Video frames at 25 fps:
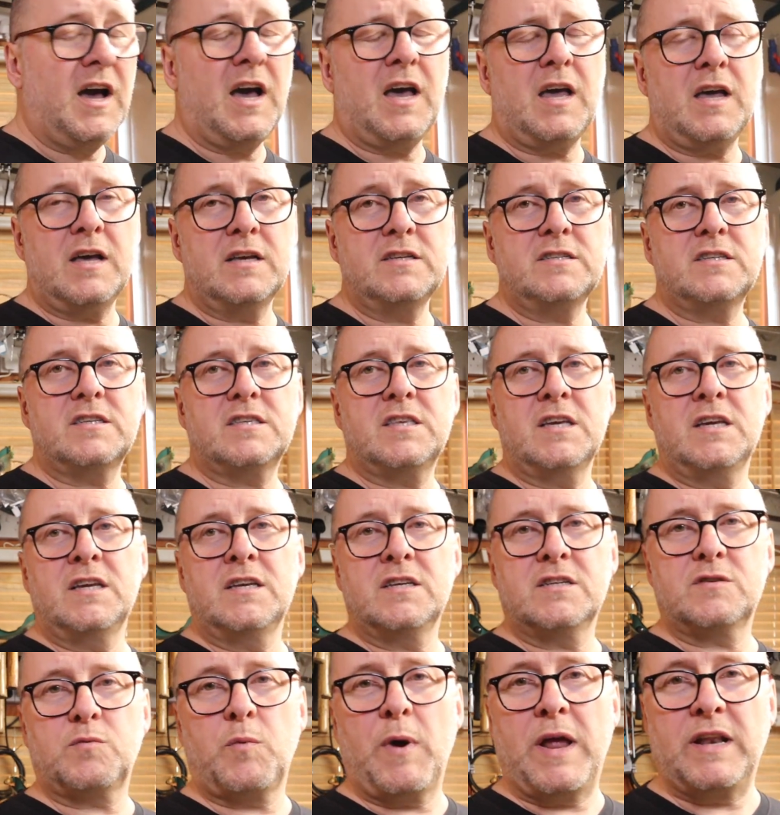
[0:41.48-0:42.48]
as
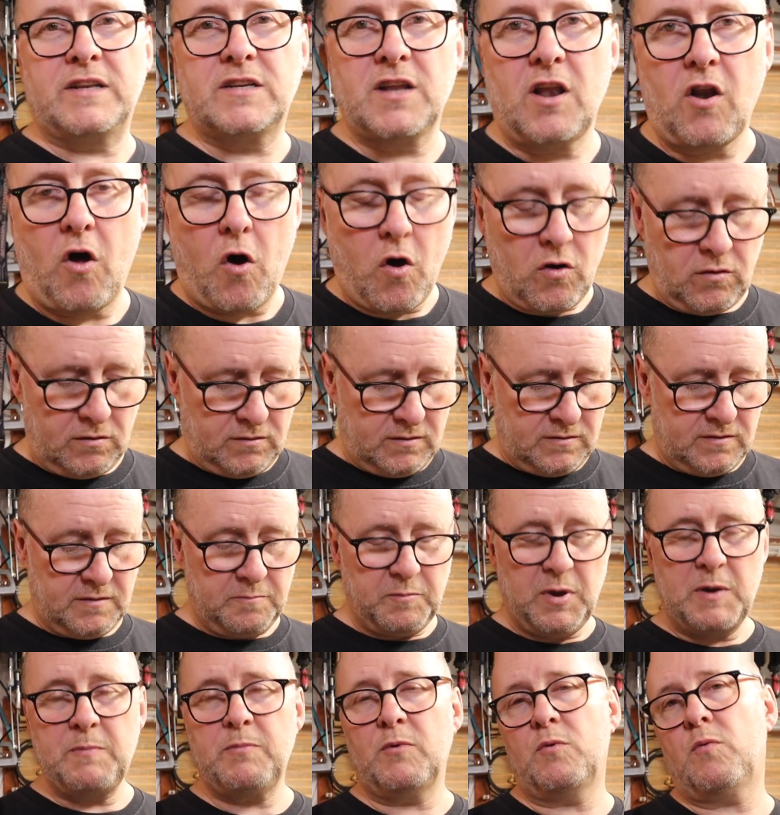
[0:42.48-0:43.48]
things went along
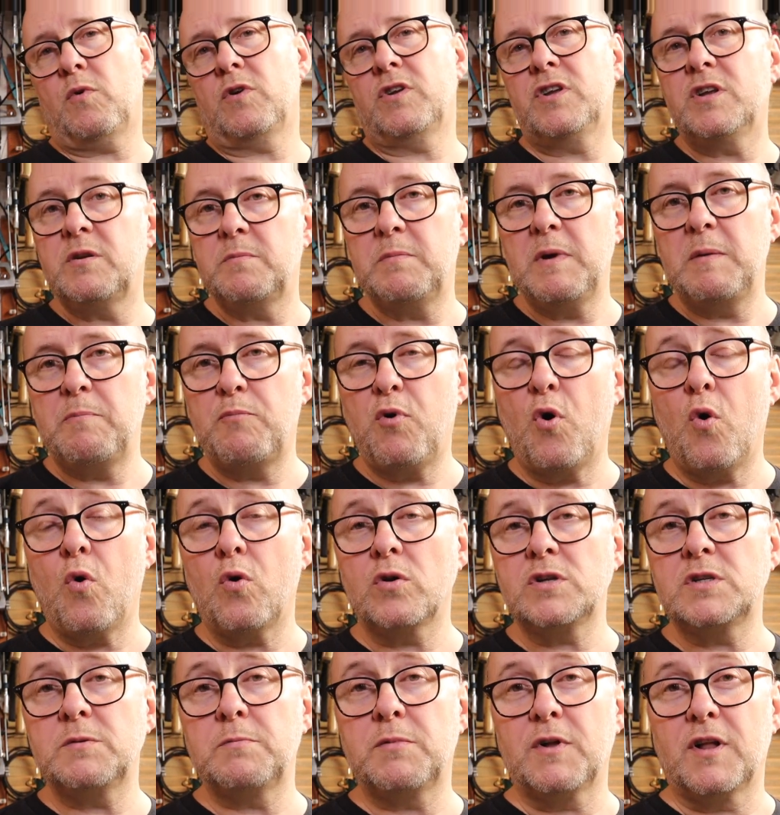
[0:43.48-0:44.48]
people wanted to be
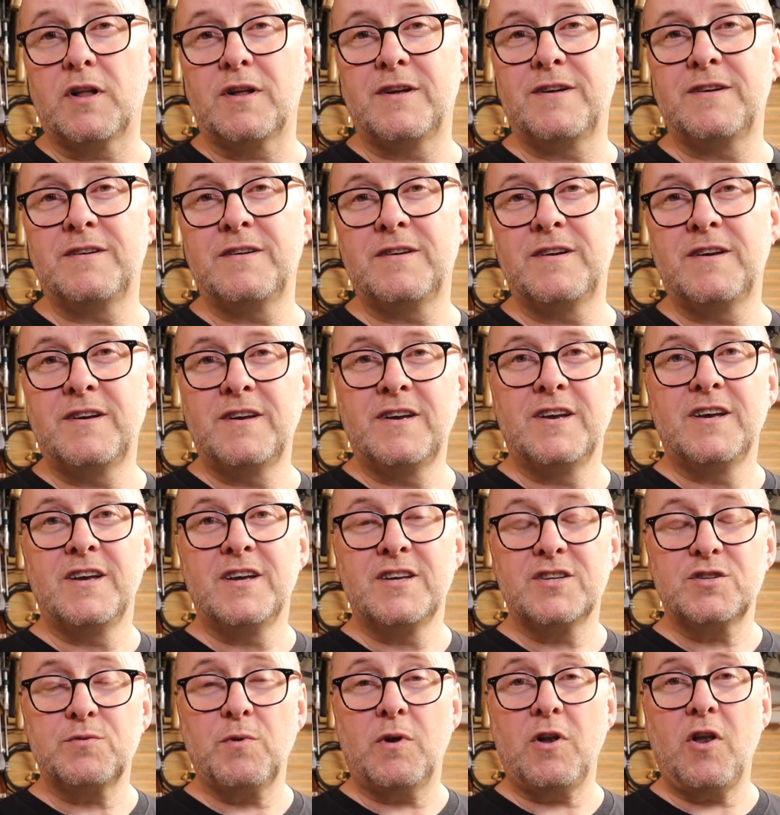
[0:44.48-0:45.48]
portable
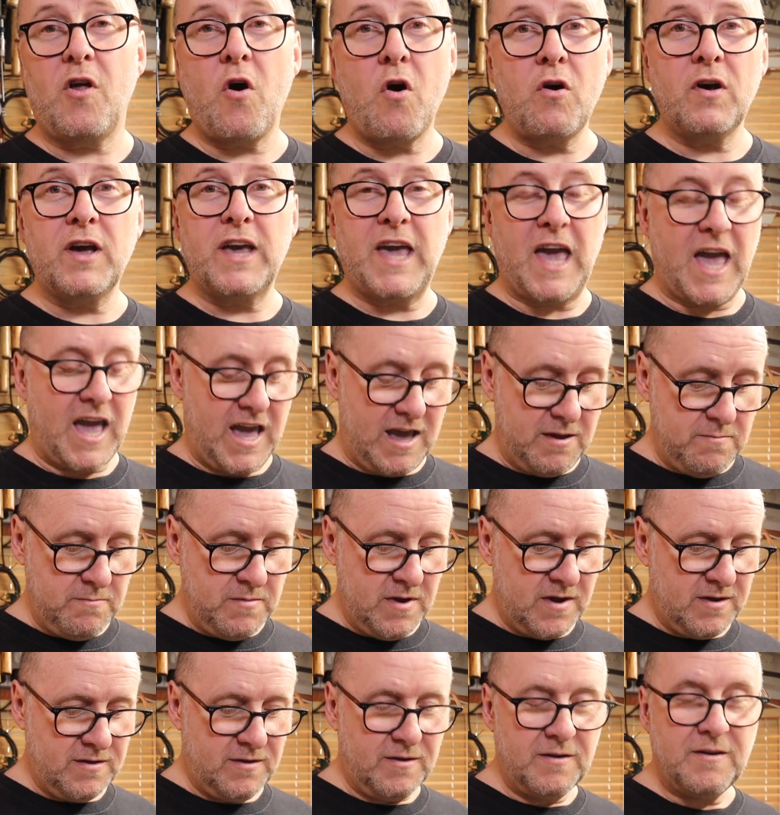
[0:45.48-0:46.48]
so along came
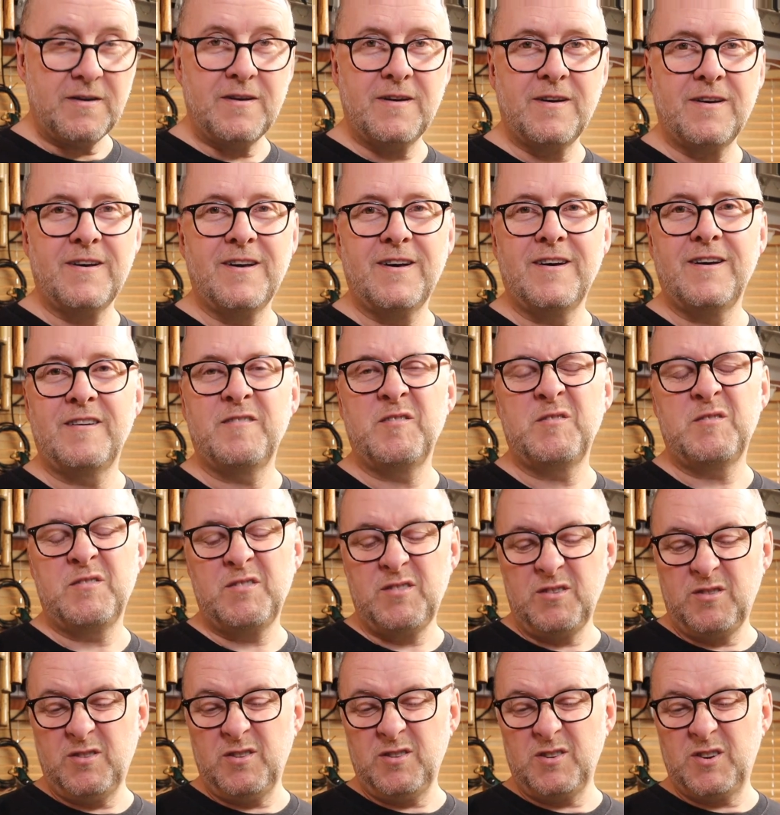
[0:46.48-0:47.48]

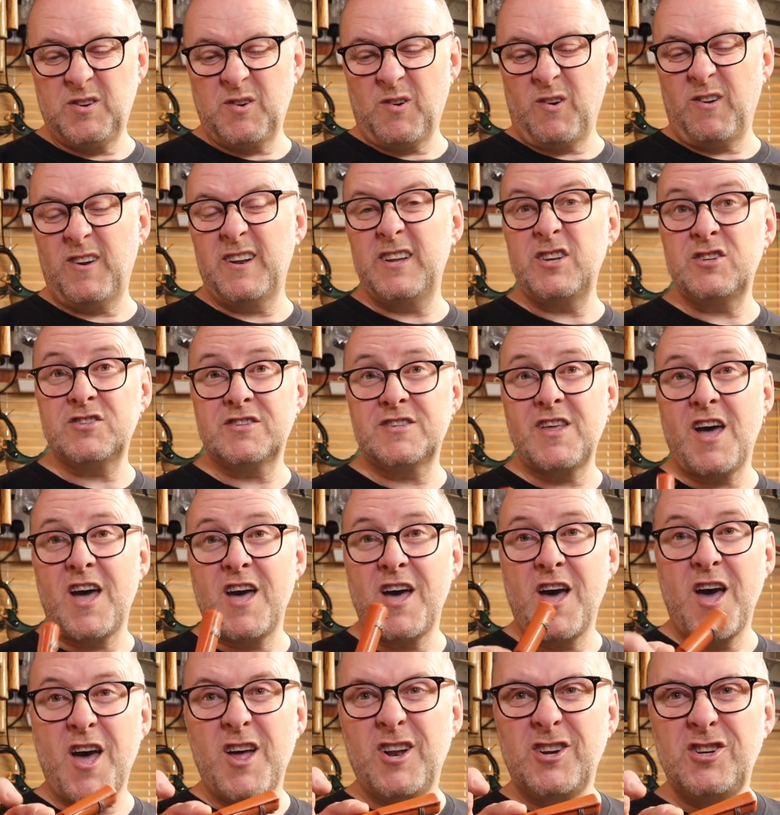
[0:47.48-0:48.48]
you could call this the
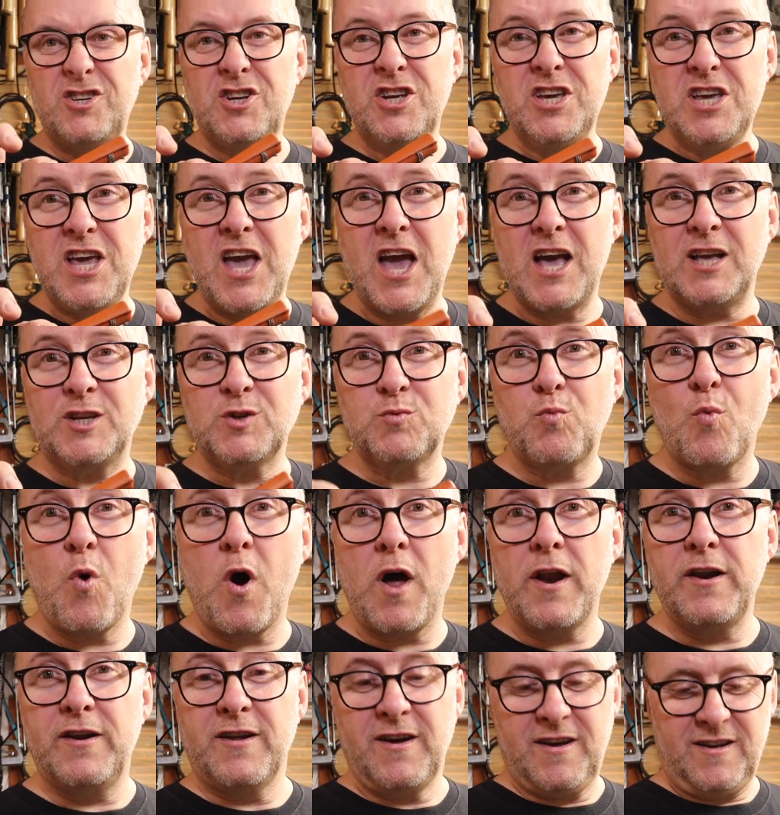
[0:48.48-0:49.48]

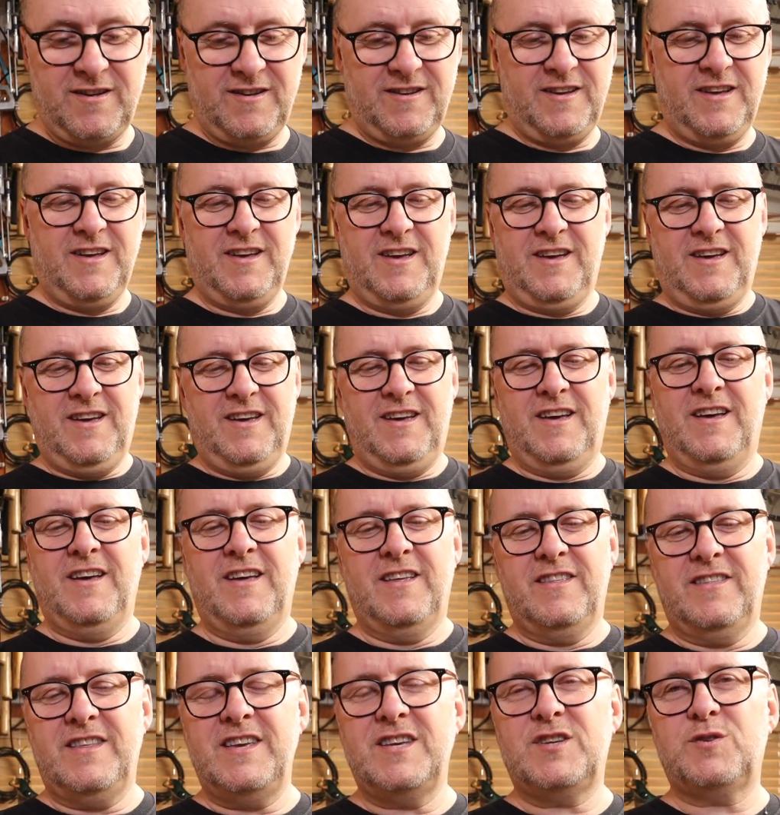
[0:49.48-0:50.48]
TS1
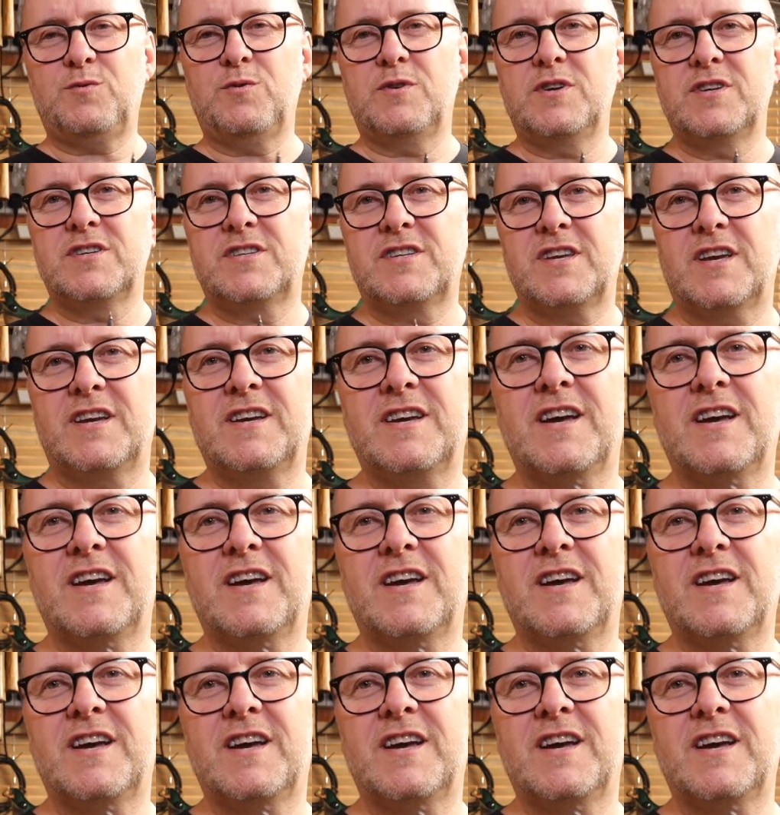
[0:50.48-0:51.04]
this was